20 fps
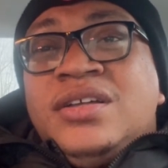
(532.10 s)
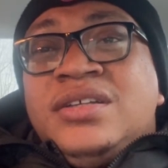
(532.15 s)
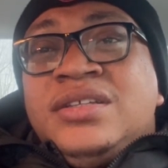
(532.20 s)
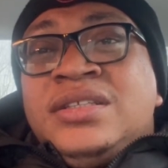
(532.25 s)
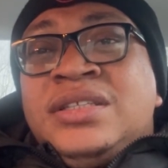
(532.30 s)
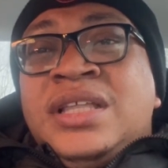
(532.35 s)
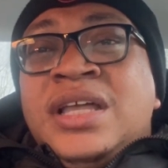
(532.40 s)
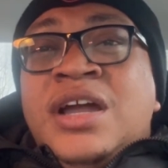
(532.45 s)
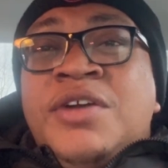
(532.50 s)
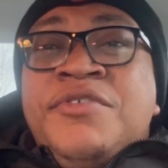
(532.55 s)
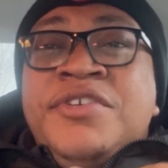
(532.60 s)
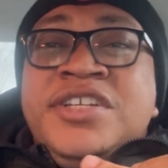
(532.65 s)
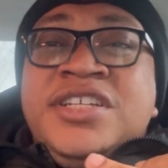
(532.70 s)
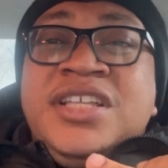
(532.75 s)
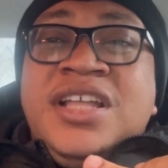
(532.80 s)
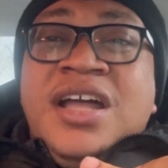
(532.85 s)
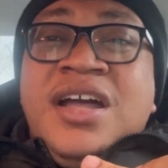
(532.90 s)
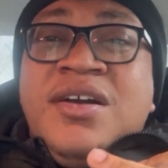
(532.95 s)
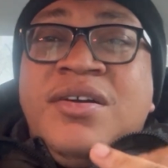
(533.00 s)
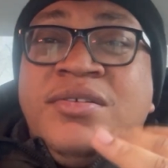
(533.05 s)
the
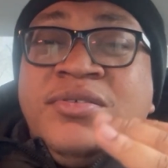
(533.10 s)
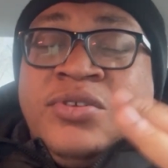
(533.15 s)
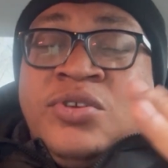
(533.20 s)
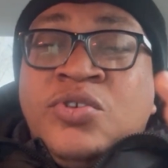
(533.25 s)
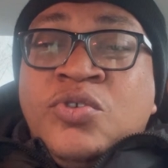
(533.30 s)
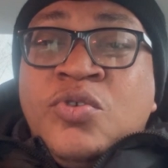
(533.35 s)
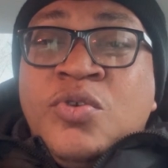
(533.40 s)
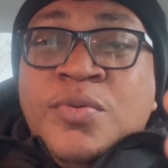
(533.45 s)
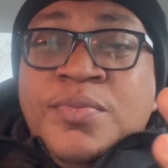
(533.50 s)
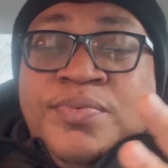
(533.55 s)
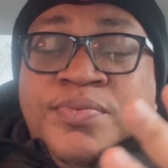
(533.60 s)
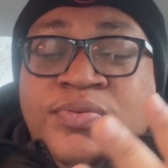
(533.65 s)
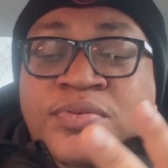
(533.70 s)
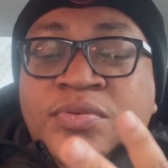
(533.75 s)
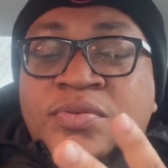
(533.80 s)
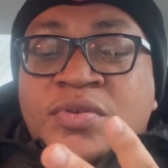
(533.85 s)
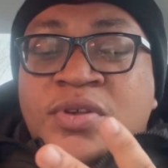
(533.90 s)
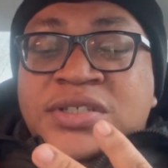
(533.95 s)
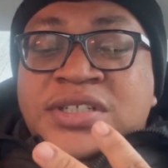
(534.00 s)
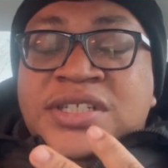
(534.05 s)
original group,
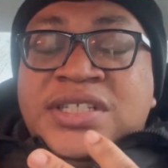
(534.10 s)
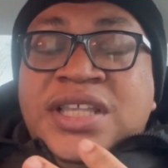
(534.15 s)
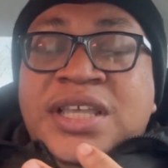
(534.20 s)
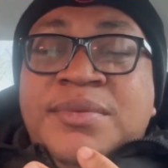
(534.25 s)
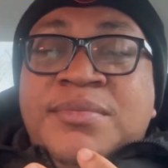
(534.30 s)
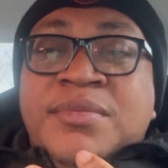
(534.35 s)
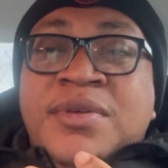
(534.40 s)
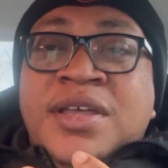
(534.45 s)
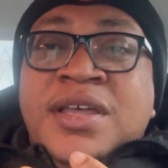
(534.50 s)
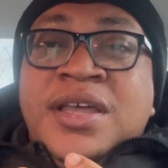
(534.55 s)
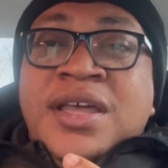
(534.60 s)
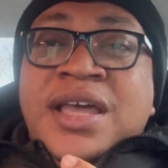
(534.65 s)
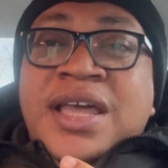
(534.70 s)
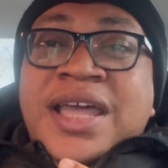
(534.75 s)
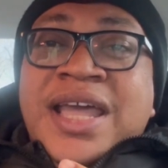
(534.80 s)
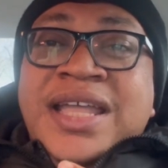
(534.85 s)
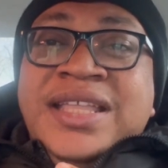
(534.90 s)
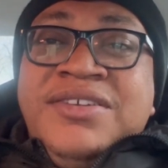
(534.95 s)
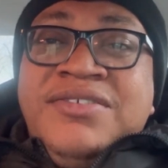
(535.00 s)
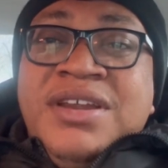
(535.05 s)
what's his name?
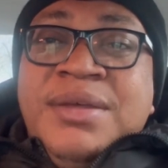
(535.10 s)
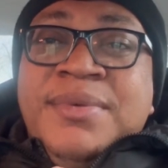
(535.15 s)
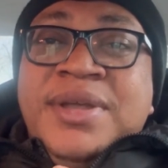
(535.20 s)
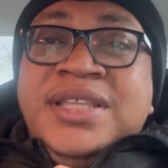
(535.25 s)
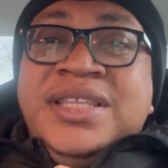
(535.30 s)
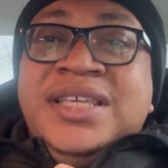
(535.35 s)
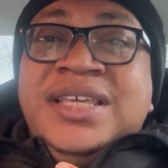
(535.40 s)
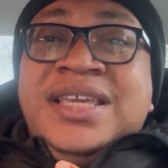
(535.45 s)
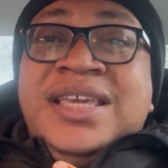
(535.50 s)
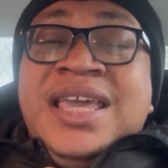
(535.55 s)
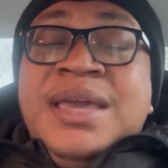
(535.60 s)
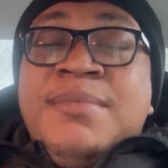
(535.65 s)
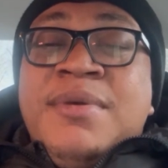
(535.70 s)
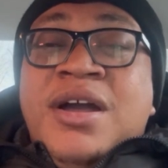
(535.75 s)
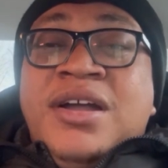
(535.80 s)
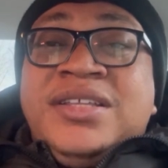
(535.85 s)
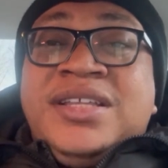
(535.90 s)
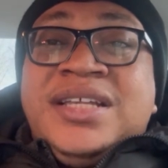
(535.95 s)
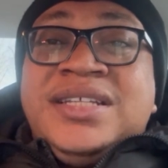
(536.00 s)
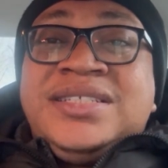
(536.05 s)
Eddy Remedy came
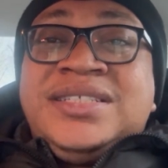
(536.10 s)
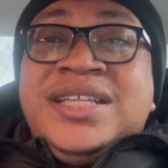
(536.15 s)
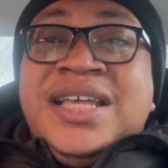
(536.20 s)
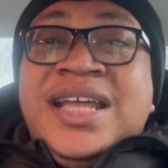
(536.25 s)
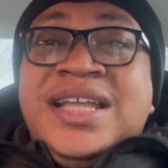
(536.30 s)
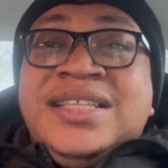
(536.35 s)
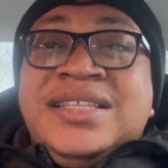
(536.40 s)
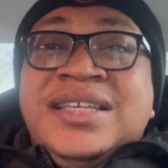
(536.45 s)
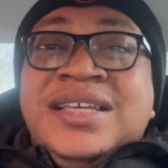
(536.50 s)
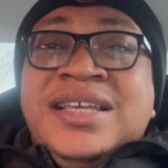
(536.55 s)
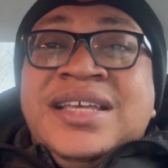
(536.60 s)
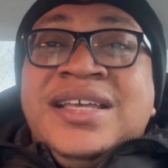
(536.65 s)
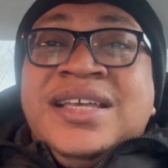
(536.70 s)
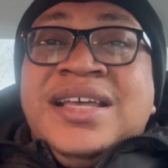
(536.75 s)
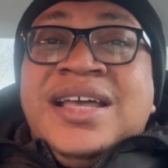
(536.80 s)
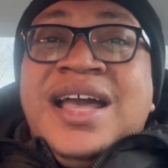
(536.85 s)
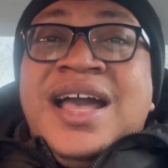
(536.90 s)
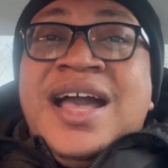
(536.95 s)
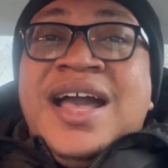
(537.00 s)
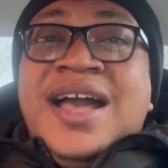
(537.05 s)
out and said
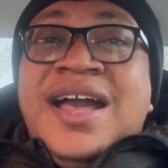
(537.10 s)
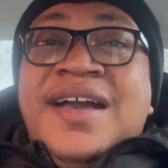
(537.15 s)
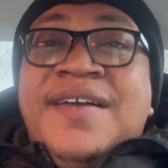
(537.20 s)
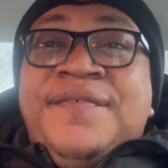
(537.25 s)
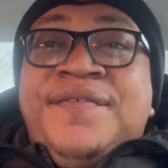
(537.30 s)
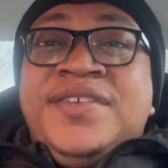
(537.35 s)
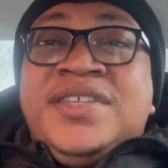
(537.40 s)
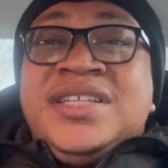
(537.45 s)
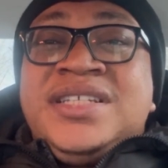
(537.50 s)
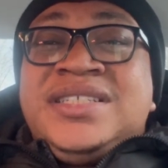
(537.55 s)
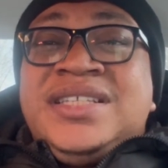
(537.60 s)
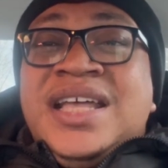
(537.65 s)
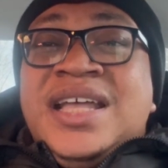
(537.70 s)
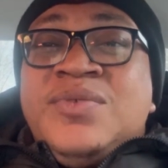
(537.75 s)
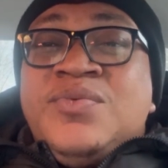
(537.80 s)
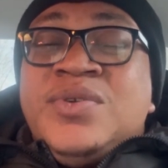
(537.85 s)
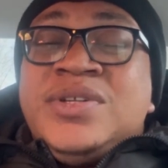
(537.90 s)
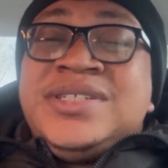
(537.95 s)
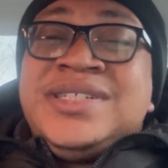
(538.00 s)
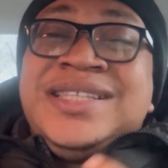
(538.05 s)
50
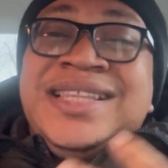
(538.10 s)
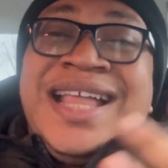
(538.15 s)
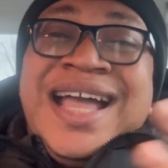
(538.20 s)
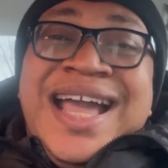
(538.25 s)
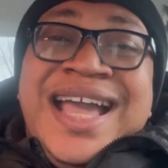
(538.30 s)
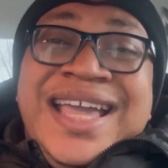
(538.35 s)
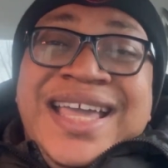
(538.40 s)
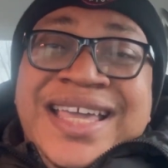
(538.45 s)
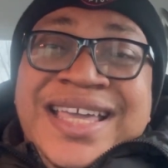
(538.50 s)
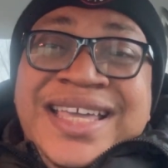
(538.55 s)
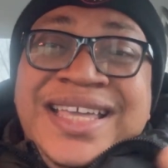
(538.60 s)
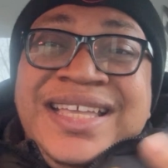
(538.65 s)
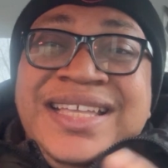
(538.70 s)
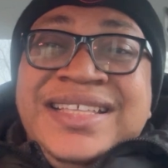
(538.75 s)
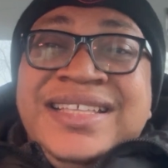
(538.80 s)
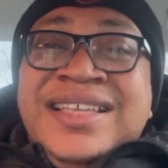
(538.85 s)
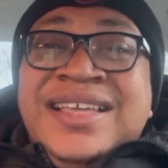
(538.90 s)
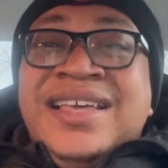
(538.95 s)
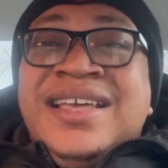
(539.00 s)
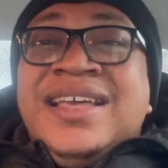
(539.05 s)
Cent was
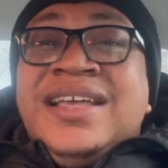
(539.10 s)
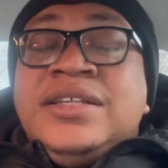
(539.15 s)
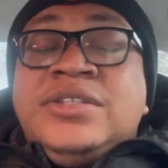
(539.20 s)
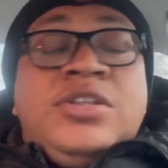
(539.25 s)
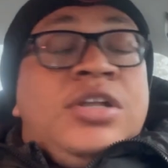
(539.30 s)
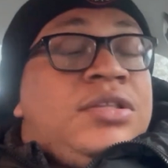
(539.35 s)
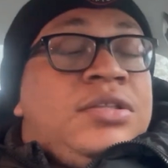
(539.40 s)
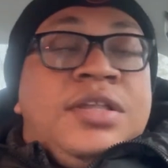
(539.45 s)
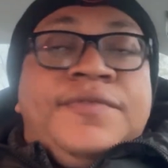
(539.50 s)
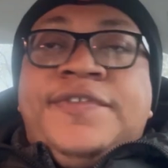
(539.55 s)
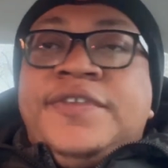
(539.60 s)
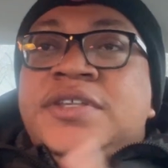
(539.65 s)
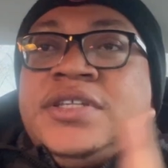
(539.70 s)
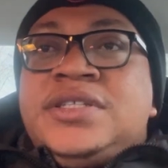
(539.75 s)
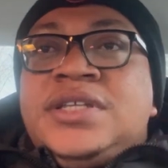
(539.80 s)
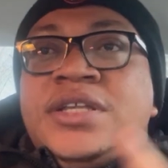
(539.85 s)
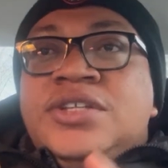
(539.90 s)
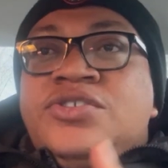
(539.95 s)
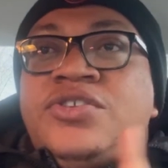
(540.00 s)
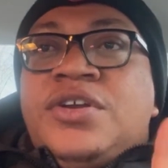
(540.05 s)
lying. It's not 50
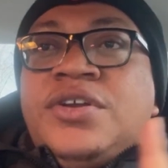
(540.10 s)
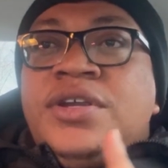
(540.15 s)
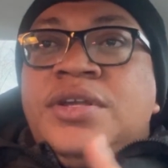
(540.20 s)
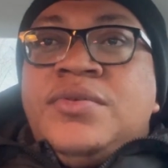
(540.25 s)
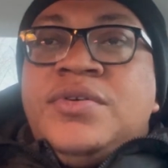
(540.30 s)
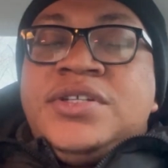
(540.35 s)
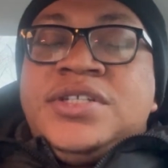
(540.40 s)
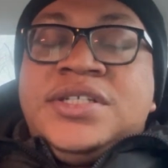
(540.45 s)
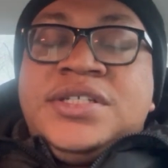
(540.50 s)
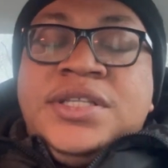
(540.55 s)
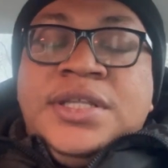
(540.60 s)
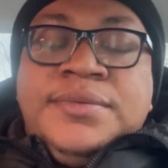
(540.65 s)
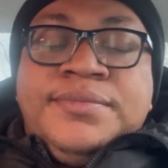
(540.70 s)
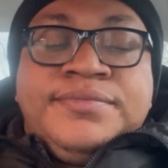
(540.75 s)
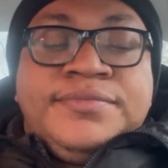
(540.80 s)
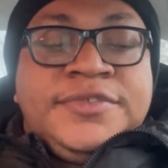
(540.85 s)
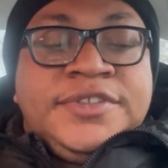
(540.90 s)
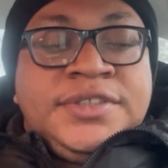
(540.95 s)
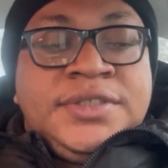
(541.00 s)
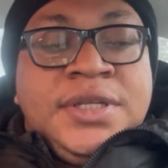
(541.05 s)
Cent, sorry, what's his name?
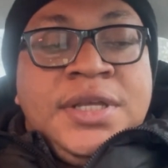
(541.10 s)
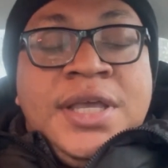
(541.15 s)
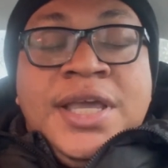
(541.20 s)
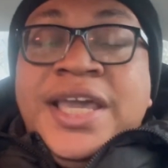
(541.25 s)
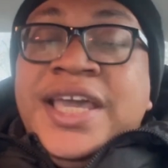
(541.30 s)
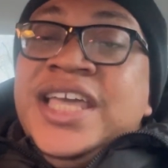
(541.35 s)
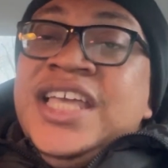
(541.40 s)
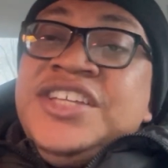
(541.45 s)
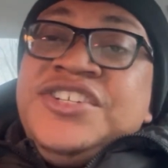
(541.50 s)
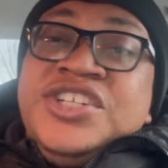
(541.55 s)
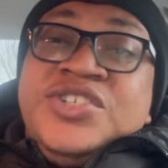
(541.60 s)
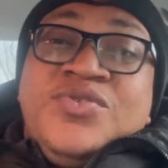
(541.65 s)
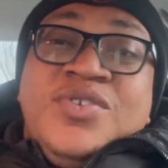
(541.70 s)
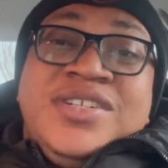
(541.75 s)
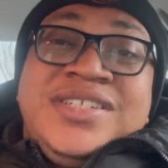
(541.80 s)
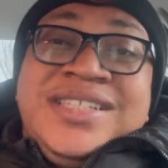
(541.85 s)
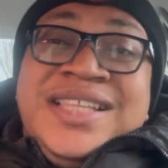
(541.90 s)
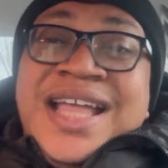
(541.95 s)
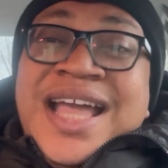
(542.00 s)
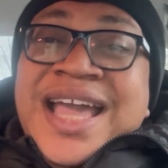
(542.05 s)
Eedris
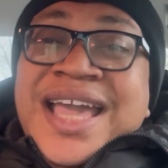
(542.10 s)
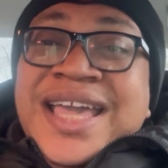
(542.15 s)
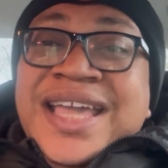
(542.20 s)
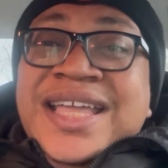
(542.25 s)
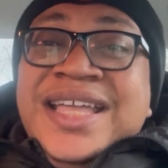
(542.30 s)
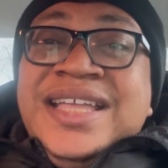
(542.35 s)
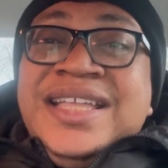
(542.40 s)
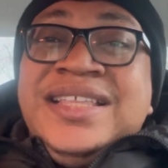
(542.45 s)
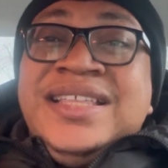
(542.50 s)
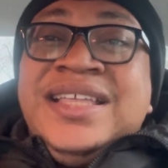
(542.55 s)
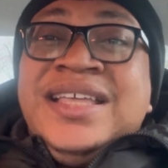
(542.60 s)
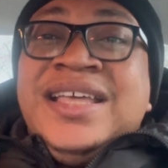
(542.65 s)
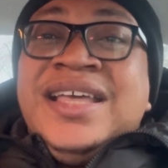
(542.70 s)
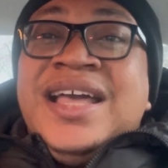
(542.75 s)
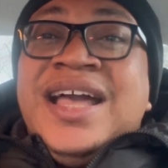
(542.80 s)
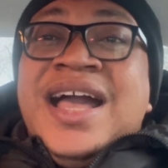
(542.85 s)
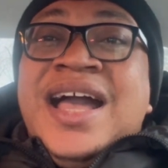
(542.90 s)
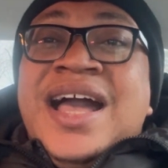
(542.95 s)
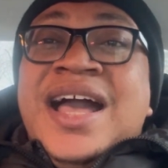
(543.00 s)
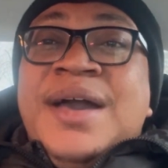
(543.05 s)
was lying.
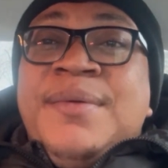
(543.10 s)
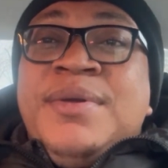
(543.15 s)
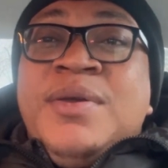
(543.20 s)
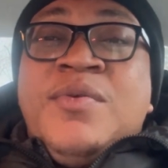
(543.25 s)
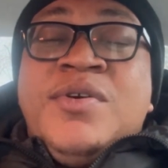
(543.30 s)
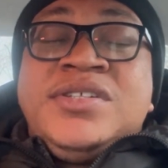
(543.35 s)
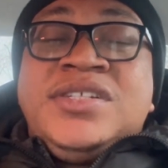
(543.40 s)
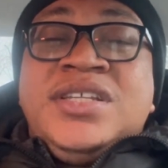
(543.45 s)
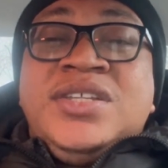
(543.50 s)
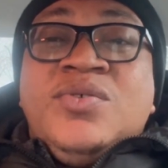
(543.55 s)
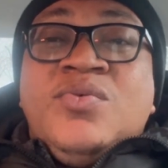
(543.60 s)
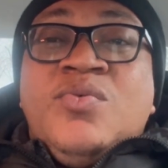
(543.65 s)
He wasn't the